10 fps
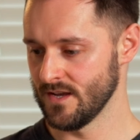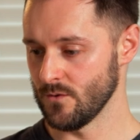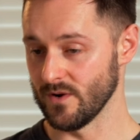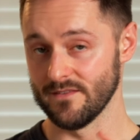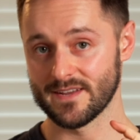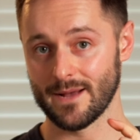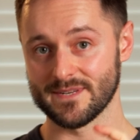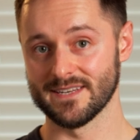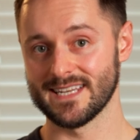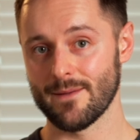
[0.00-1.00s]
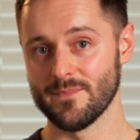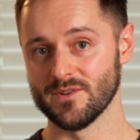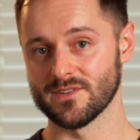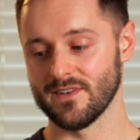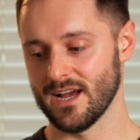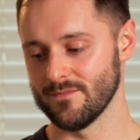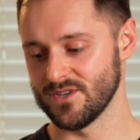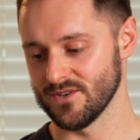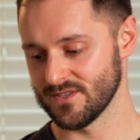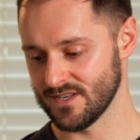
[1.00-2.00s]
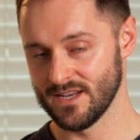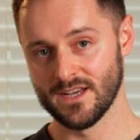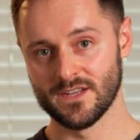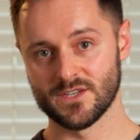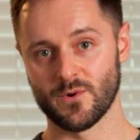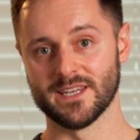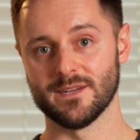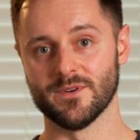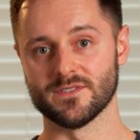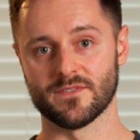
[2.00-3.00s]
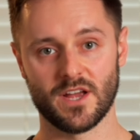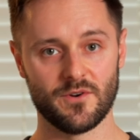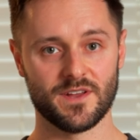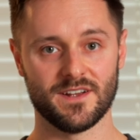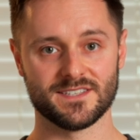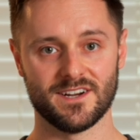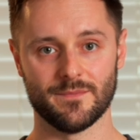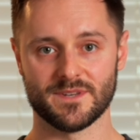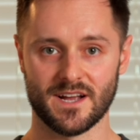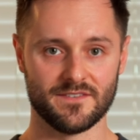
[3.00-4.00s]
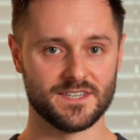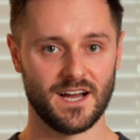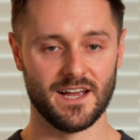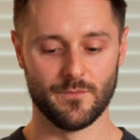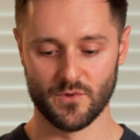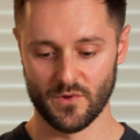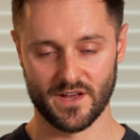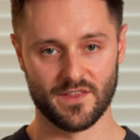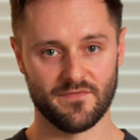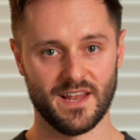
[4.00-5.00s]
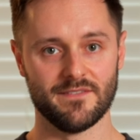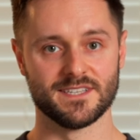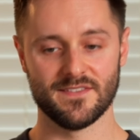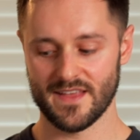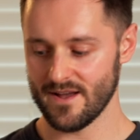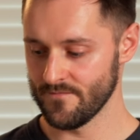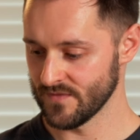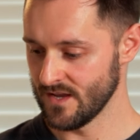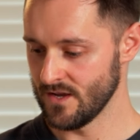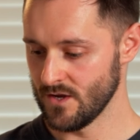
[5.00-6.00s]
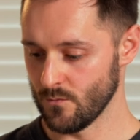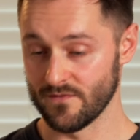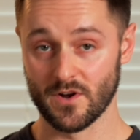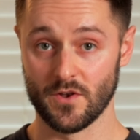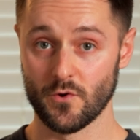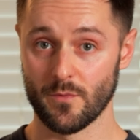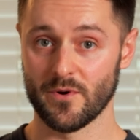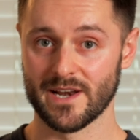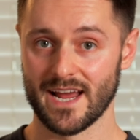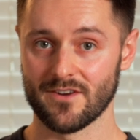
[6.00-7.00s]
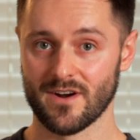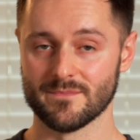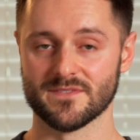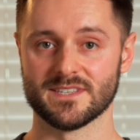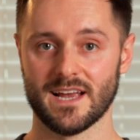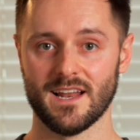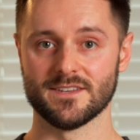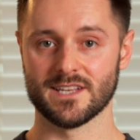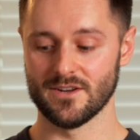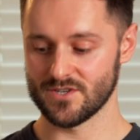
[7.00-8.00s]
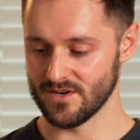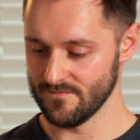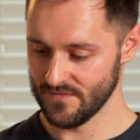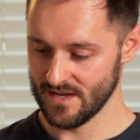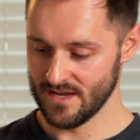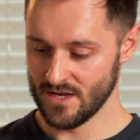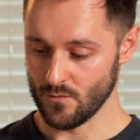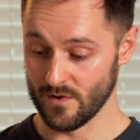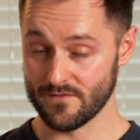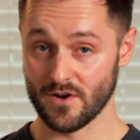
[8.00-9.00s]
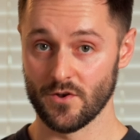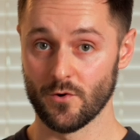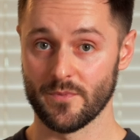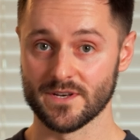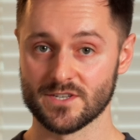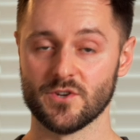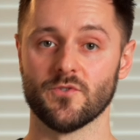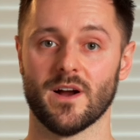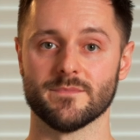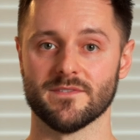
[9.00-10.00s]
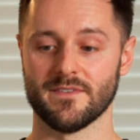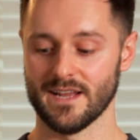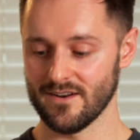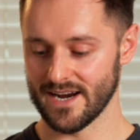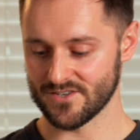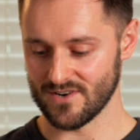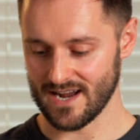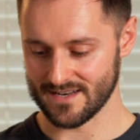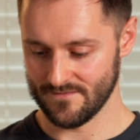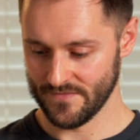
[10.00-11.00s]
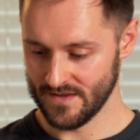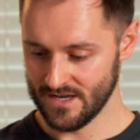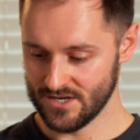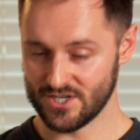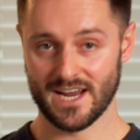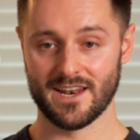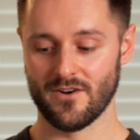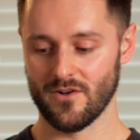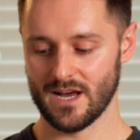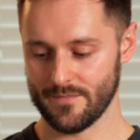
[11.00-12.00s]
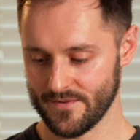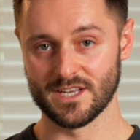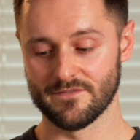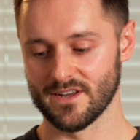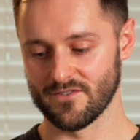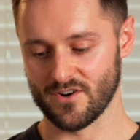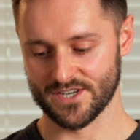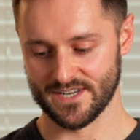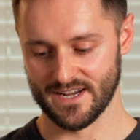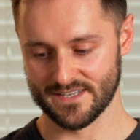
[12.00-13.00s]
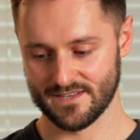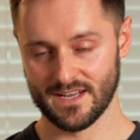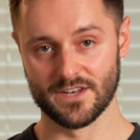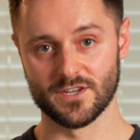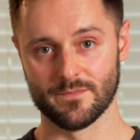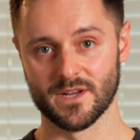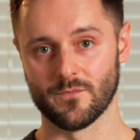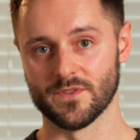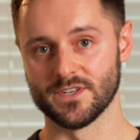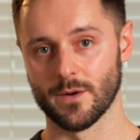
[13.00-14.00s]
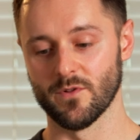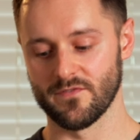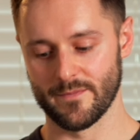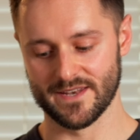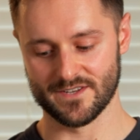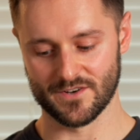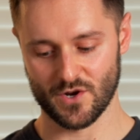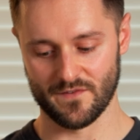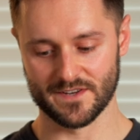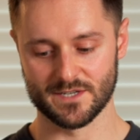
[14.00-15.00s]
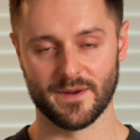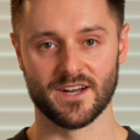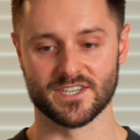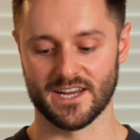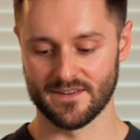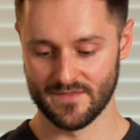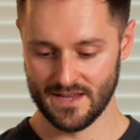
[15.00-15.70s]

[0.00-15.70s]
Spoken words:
We've kept in 10 mils of lime juice, 10 mils of coconut syrup to kind of tie in with all the other flavors in there. We've got 0.8 grams of saline solution. We've got 0.2 grams of vanilla extract. Shaken it all up, served over crushed ice, and topped up with double fermented coffee tepache.